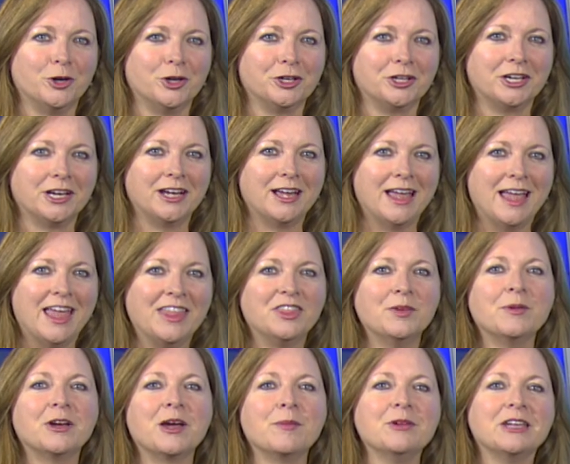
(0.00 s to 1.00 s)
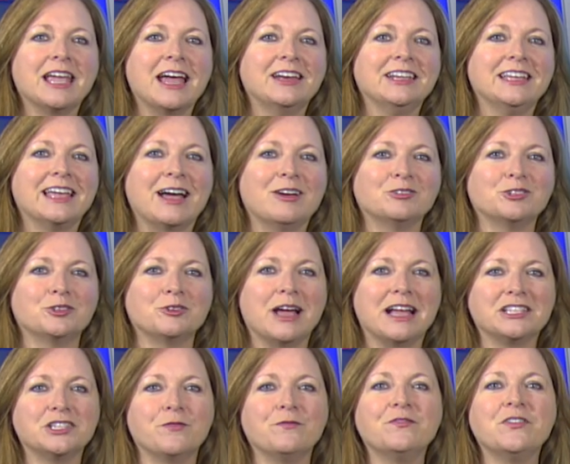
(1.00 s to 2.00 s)
Burke. The Montgomery County Council
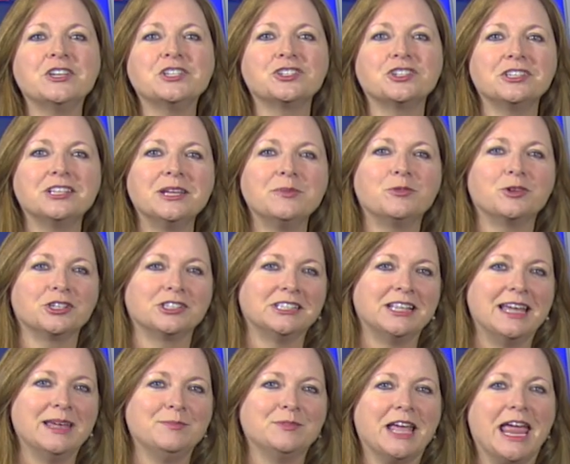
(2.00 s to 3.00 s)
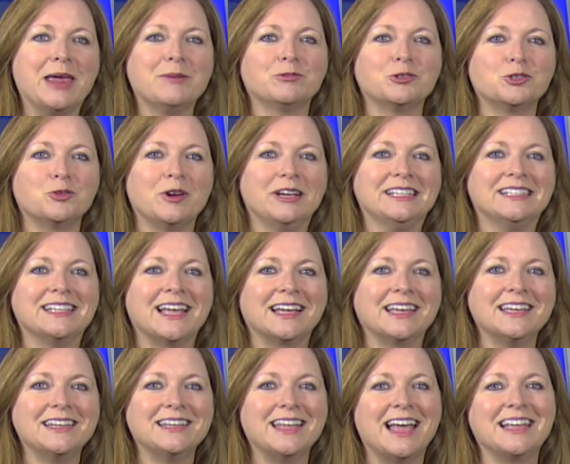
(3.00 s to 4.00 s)
has officially proclaimed April
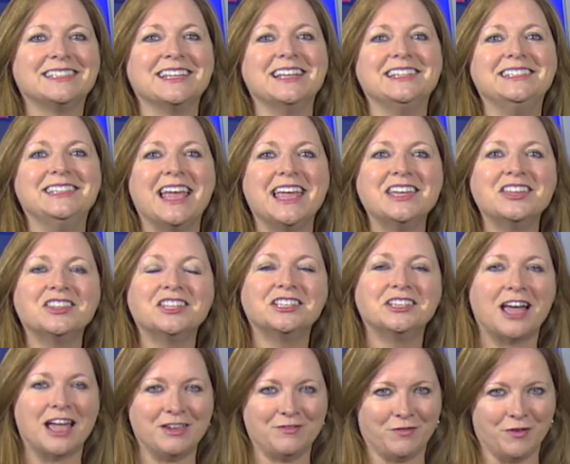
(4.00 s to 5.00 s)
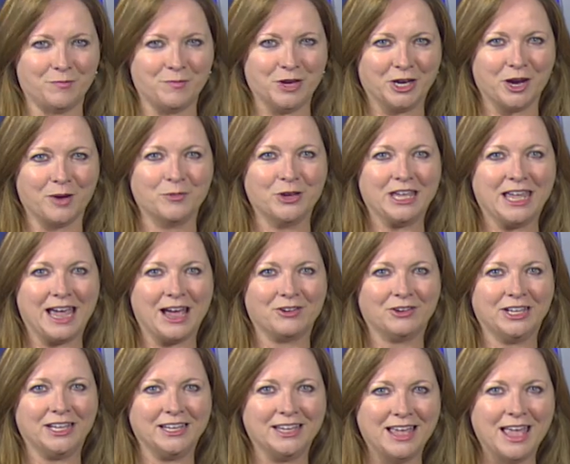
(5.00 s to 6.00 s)
22nd as a day in the life of Montgomery
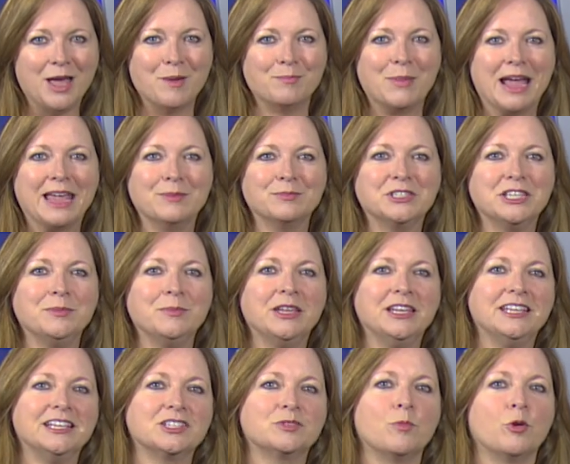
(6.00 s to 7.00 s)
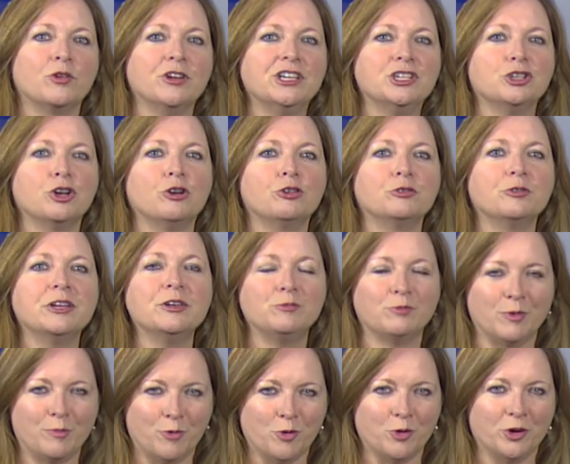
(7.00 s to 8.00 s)
County. MyMC Media's Maureen
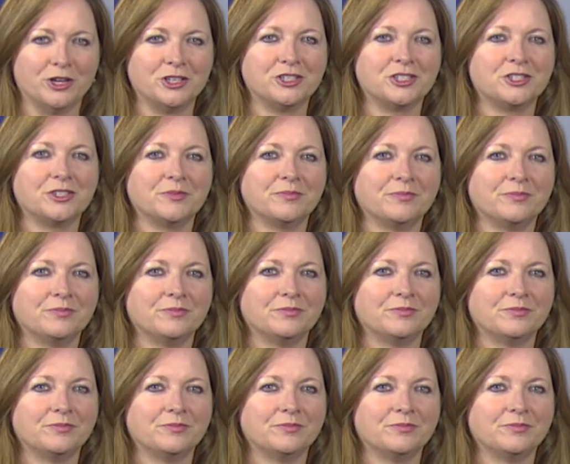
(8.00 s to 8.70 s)
Chaudhary reports.